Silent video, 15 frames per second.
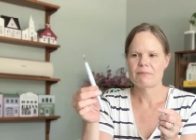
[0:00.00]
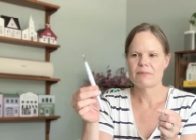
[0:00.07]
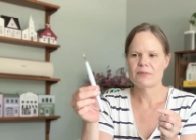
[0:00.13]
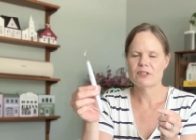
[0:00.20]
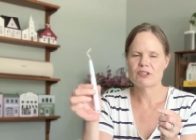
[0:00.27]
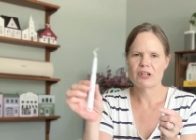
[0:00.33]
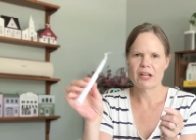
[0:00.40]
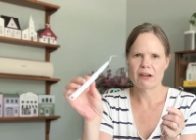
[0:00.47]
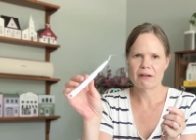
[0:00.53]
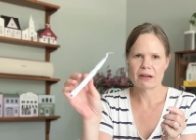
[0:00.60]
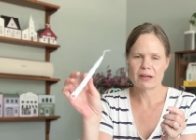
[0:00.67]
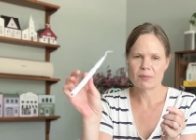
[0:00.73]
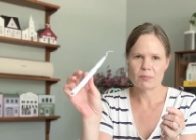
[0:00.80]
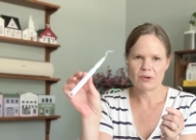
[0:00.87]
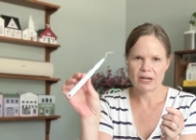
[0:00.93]

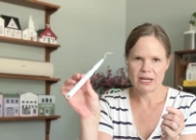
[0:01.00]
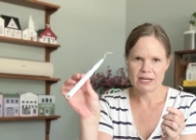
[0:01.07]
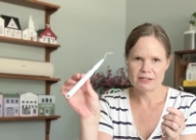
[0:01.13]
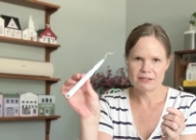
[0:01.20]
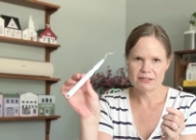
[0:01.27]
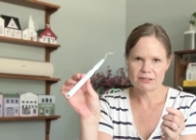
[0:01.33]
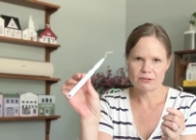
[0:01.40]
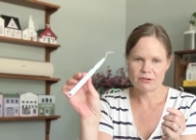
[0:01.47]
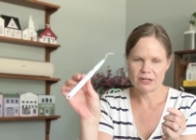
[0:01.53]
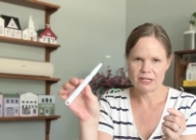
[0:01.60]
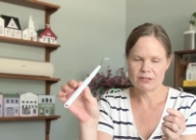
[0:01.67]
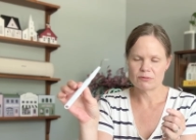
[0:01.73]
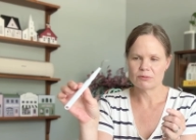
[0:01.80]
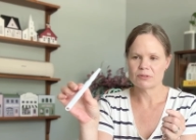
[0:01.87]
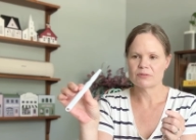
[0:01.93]
generic brand
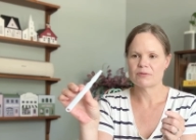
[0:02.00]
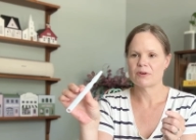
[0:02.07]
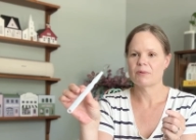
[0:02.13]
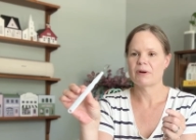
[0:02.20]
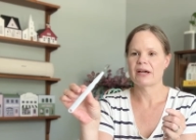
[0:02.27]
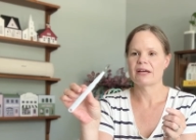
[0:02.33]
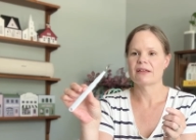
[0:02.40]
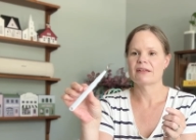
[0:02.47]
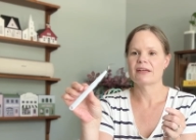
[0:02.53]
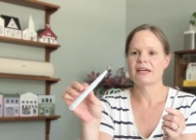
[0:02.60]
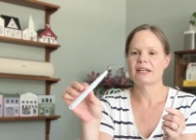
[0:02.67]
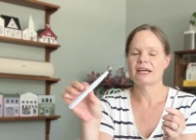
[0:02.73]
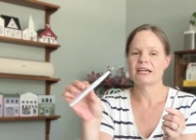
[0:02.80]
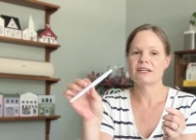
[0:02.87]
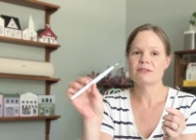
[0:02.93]
Cricut tools for a while,
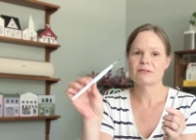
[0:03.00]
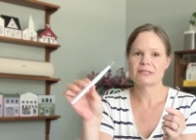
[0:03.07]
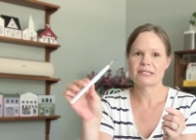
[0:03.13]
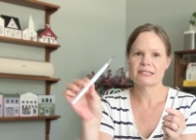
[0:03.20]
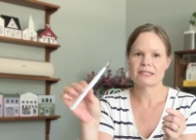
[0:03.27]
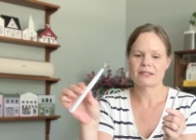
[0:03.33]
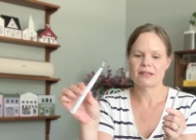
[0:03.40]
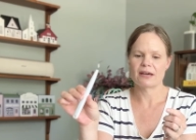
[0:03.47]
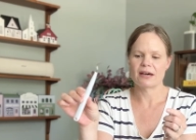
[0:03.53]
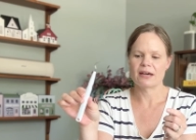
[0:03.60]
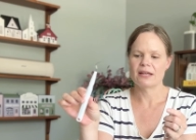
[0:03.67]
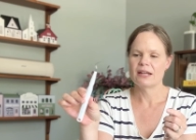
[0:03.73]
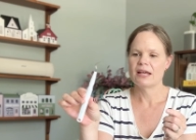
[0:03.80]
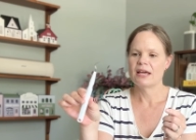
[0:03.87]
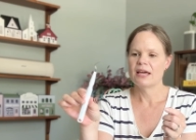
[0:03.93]
and I use this a
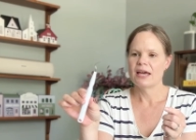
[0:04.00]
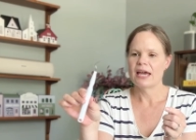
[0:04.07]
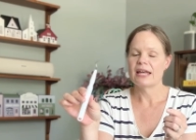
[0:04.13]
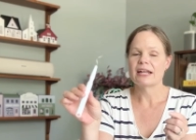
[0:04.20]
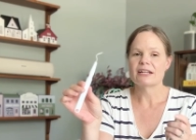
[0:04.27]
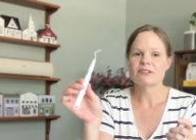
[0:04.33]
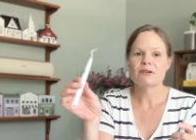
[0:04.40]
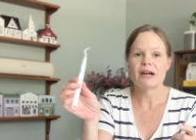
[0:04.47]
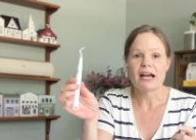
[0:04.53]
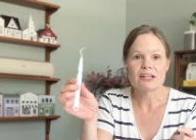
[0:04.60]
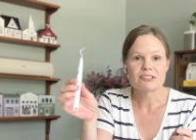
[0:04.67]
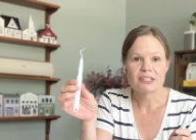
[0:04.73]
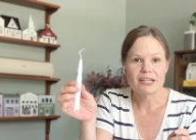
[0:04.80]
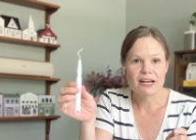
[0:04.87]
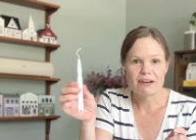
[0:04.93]
lot. And I don't
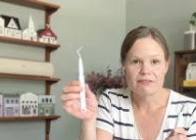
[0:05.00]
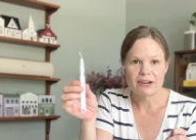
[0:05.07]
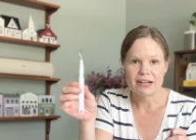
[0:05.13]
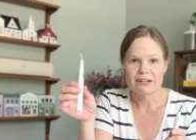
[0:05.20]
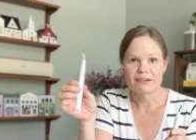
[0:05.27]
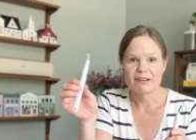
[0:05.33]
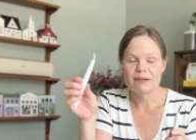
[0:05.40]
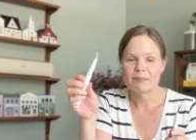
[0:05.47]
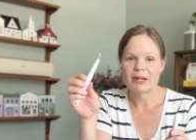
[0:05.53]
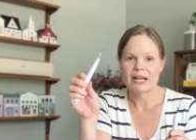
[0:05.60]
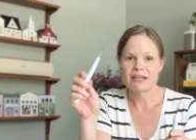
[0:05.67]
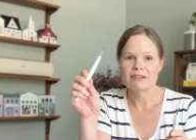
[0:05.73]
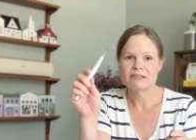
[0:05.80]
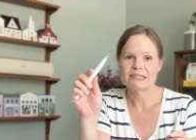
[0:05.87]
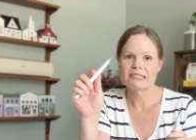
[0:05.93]
actually cut vinyl, but I
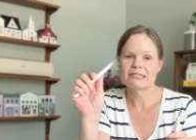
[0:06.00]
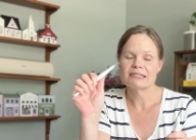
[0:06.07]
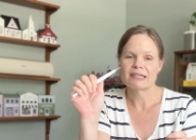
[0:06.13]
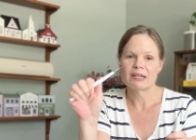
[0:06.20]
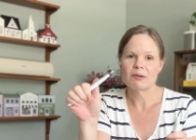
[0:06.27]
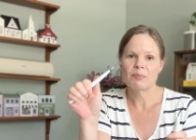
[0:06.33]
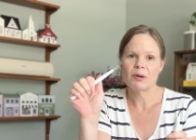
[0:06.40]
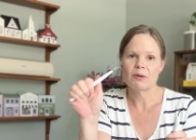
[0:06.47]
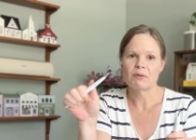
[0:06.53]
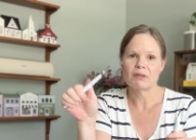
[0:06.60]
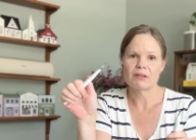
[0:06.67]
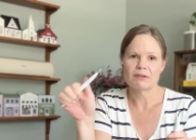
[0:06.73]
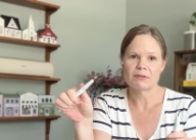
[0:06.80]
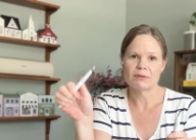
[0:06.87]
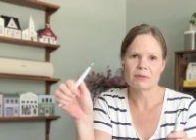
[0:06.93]
use it to like poke
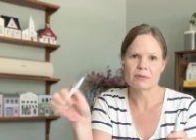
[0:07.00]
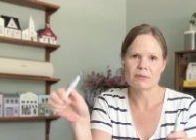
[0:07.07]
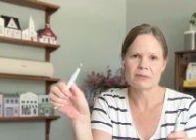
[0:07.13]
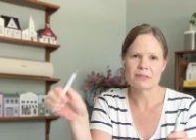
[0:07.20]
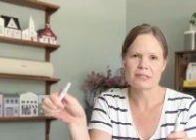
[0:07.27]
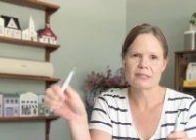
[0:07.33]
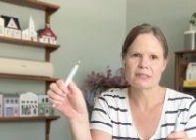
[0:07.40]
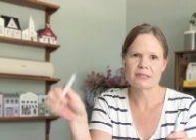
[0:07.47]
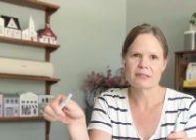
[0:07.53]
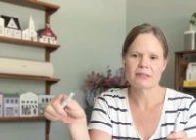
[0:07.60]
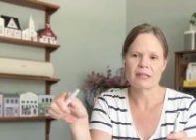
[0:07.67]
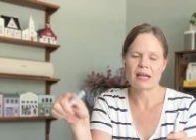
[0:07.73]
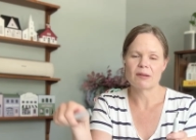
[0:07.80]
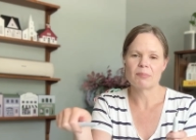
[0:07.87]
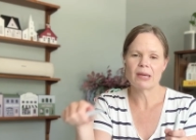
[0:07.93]
little holes
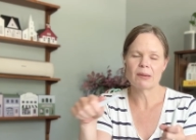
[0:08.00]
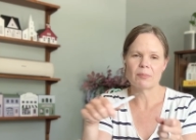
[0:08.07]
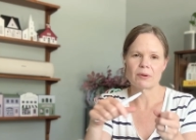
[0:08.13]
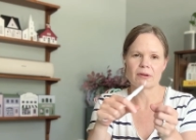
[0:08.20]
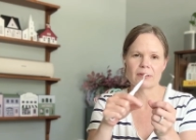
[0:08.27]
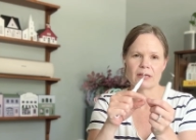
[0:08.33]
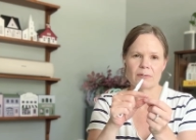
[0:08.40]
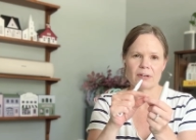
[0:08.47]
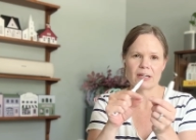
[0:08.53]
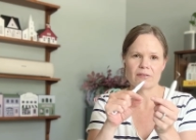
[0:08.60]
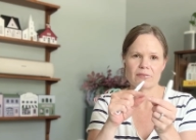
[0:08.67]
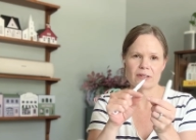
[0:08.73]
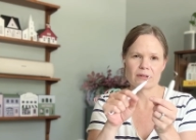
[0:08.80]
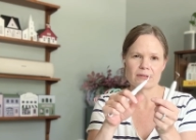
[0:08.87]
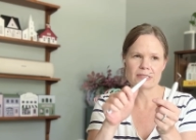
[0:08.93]
out of paper, like when I
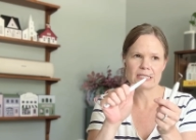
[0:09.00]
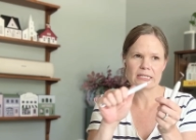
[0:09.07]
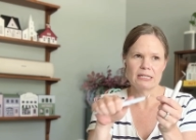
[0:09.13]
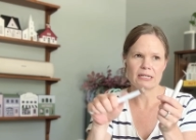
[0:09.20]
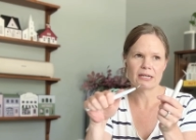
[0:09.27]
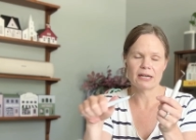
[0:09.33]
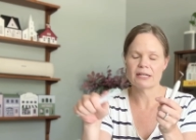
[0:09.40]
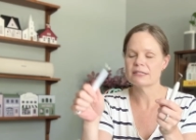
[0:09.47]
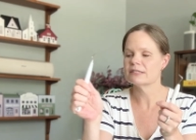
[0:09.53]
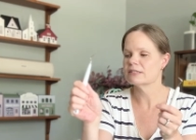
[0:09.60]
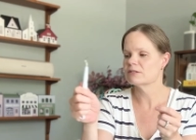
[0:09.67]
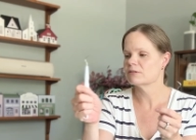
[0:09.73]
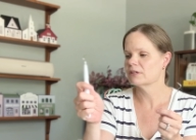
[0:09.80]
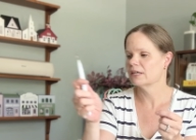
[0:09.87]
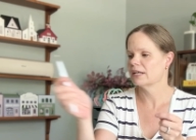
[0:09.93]
have little teeny cuts.
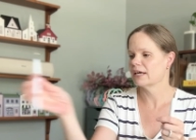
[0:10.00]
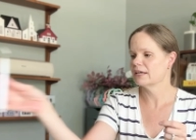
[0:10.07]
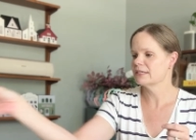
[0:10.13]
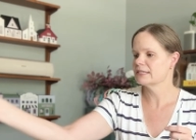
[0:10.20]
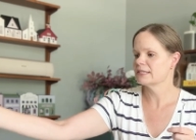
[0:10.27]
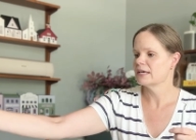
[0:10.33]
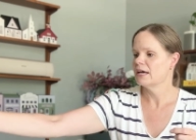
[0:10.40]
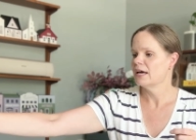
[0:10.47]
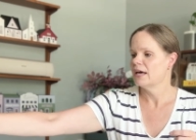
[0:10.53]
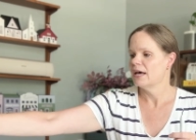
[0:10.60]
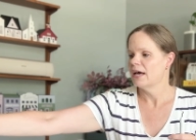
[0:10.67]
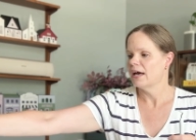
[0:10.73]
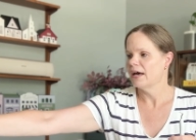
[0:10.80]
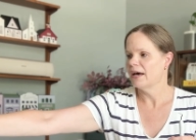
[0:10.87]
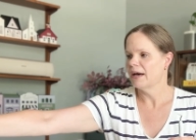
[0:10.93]
It's really nice.
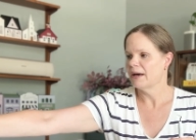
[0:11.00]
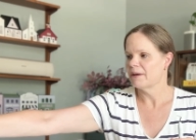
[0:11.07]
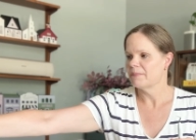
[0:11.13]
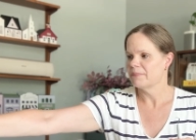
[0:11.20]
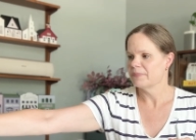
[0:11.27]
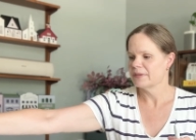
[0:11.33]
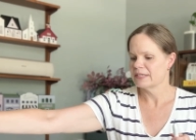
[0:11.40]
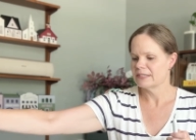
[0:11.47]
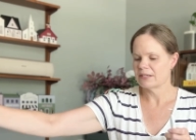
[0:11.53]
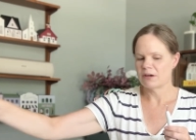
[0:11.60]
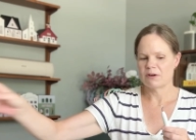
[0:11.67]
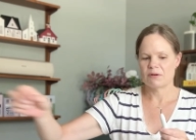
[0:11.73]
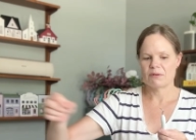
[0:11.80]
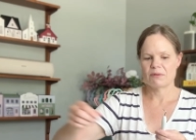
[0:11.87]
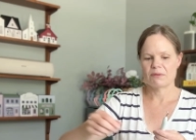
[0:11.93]

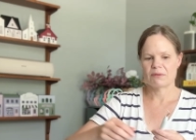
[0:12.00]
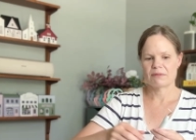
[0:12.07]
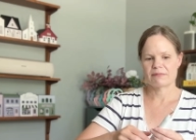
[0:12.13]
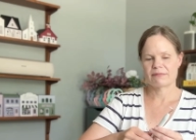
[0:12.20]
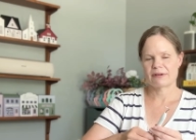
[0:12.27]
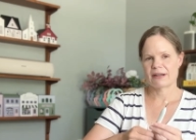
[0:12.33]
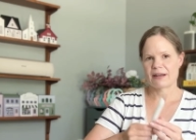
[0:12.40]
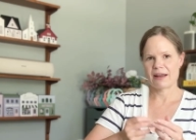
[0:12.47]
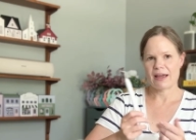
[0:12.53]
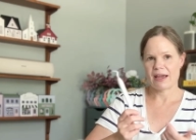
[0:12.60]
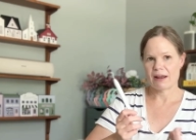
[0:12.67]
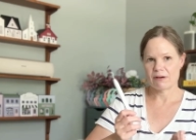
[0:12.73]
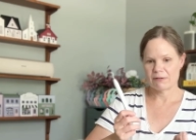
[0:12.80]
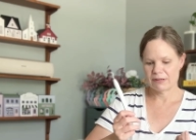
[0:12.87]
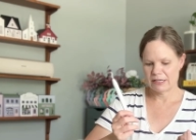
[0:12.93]
So I
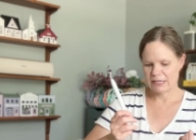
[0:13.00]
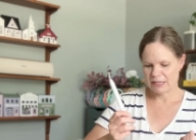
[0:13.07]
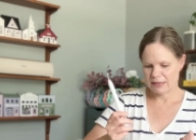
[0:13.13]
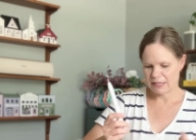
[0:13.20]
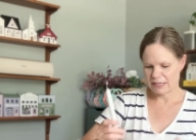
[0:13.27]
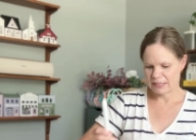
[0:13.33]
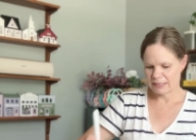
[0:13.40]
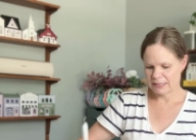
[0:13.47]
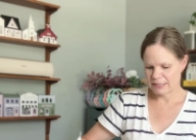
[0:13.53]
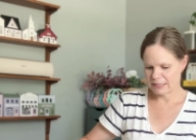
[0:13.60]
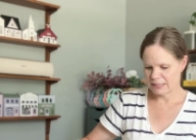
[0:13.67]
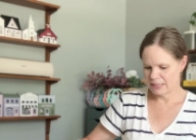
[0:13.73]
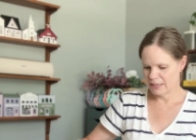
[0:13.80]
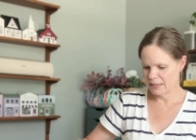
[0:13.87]
don't really need this.